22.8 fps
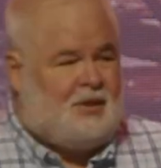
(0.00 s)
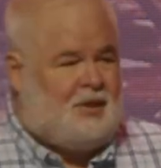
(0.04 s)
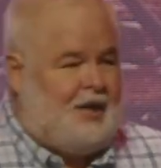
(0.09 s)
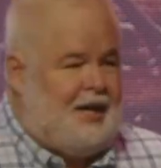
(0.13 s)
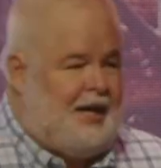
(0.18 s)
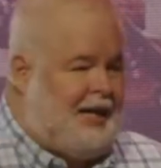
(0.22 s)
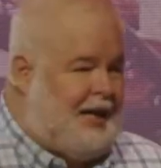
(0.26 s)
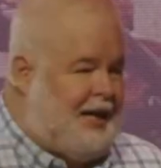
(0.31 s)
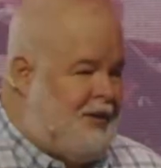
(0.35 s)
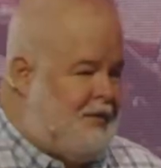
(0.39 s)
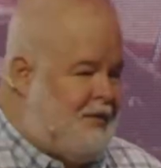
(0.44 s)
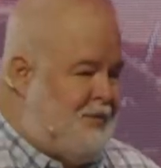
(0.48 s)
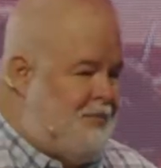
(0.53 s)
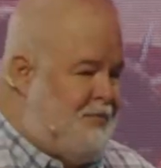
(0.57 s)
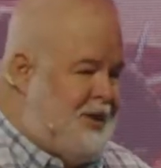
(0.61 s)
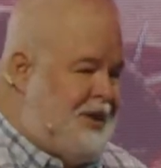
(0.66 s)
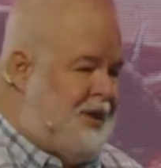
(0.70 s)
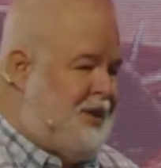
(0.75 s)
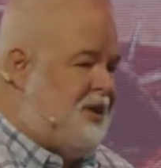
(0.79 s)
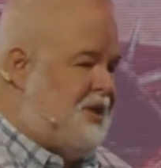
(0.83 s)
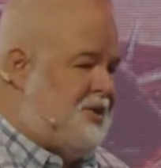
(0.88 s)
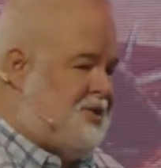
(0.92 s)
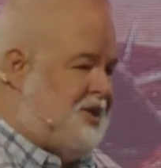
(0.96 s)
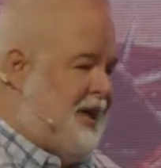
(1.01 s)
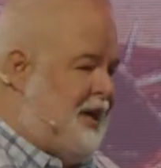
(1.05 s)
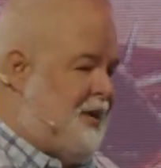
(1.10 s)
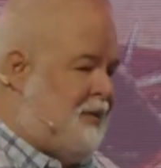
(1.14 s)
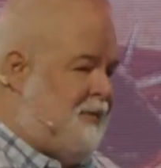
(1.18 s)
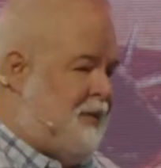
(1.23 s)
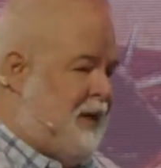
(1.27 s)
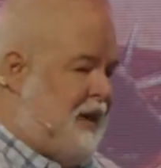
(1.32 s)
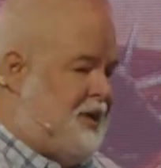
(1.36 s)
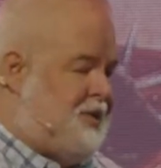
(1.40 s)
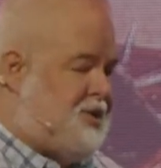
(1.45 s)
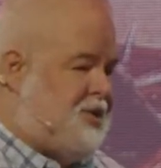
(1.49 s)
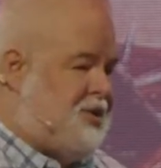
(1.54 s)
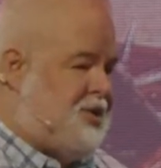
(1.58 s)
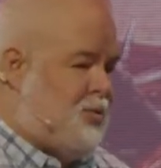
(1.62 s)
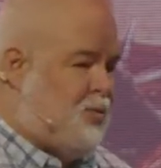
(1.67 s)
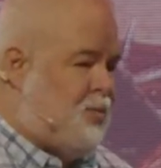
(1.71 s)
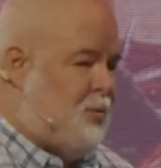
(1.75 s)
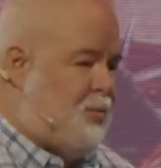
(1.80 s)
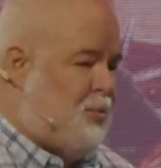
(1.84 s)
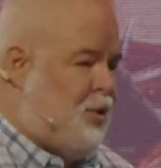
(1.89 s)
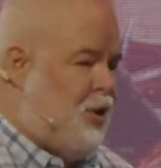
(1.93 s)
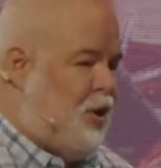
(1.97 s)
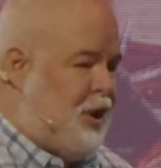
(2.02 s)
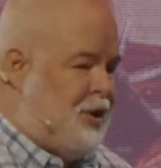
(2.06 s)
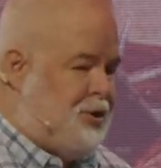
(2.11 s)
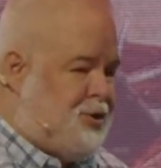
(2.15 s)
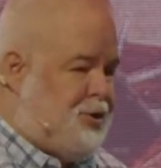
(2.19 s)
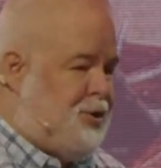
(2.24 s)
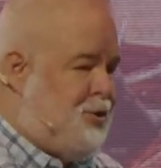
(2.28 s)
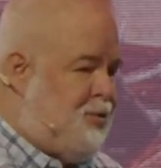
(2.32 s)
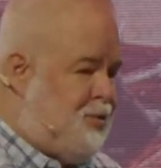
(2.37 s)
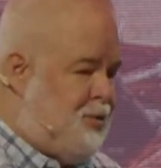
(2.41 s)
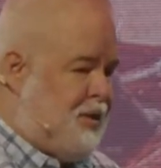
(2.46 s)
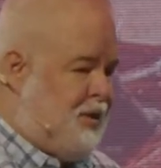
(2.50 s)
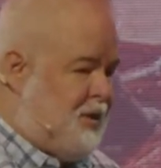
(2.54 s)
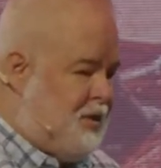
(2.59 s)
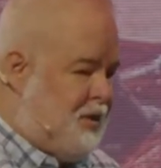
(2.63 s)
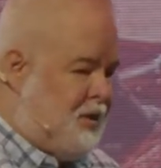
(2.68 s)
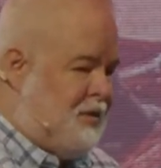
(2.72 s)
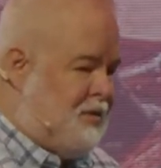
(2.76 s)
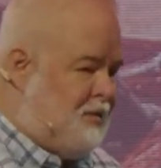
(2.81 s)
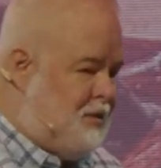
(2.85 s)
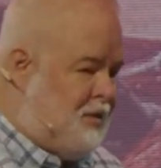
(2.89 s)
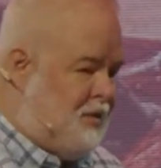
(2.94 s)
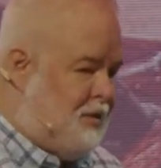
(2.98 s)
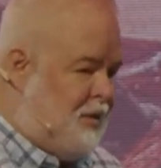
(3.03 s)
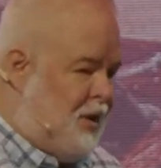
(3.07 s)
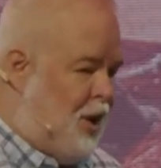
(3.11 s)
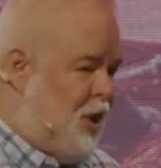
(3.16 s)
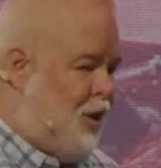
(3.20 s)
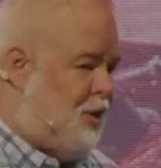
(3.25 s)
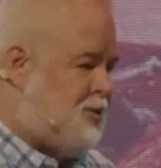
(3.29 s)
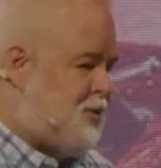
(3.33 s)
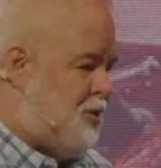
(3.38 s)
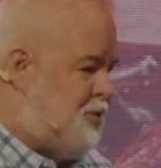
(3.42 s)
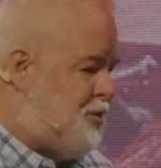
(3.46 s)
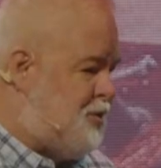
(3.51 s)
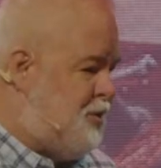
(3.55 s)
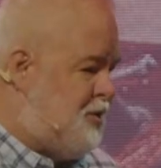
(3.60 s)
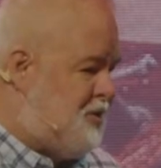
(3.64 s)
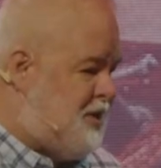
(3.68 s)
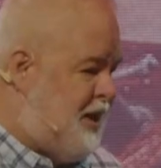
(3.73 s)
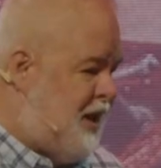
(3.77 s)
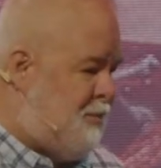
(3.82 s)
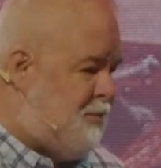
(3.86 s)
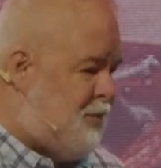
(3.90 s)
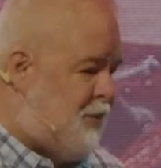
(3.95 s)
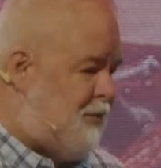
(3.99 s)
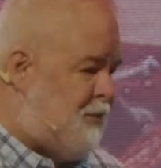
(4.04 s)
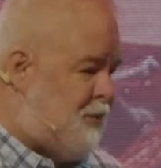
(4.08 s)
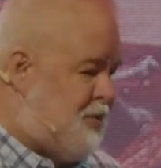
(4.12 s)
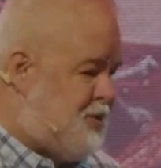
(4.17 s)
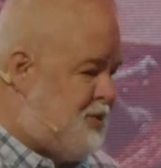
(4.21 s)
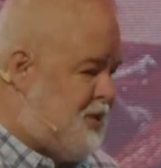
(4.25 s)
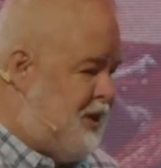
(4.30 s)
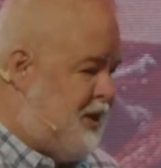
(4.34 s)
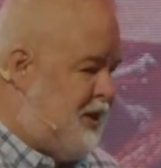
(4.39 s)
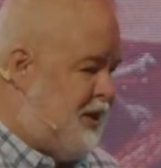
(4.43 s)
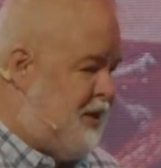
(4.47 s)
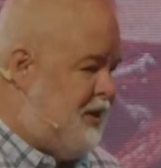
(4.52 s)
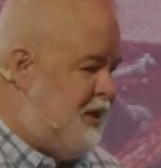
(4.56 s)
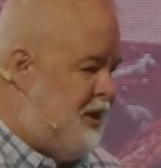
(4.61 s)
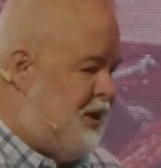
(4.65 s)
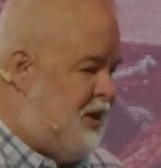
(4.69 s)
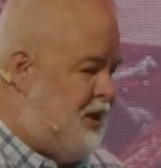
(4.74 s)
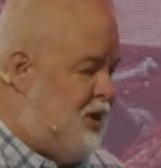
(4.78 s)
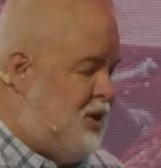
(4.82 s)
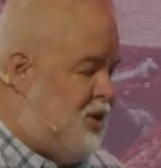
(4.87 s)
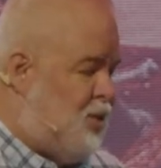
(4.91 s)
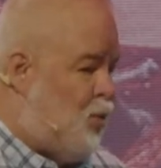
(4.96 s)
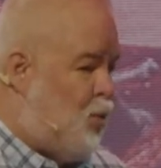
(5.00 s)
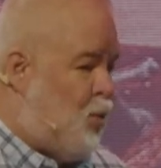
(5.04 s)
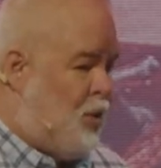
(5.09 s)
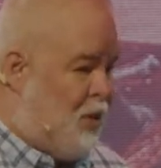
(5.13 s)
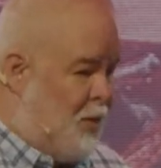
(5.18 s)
And many of the sacrifices that were brought to the altar, to the temple for sin, were